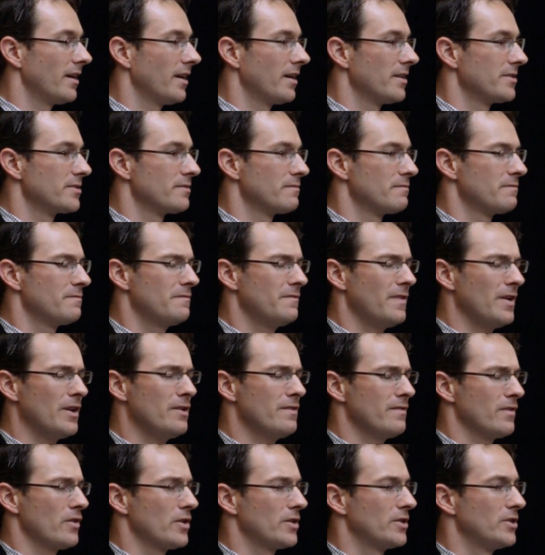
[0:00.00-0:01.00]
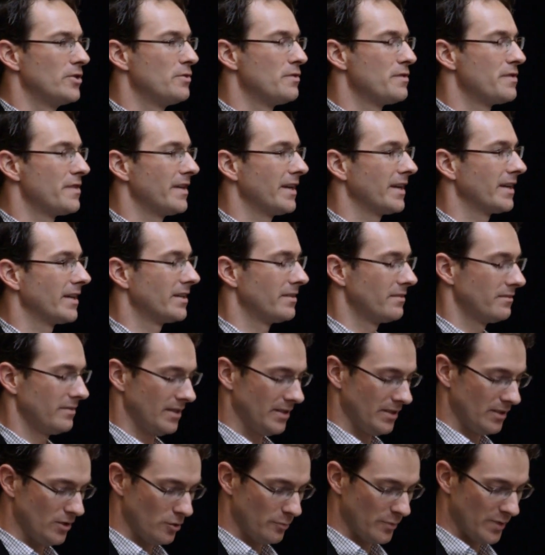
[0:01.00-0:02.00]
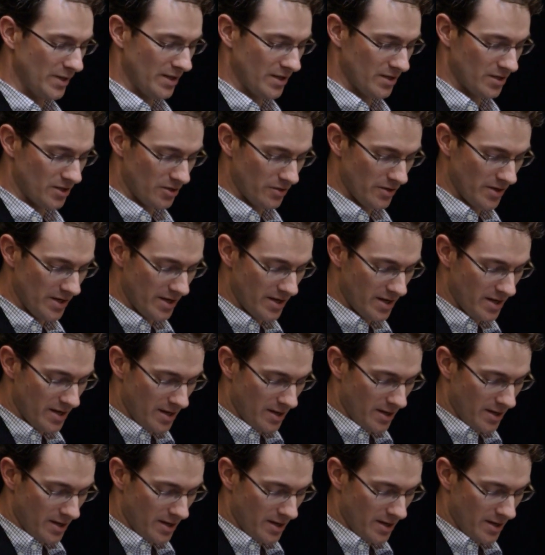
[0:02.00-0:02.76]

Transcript: Is a very, very new thing in human history.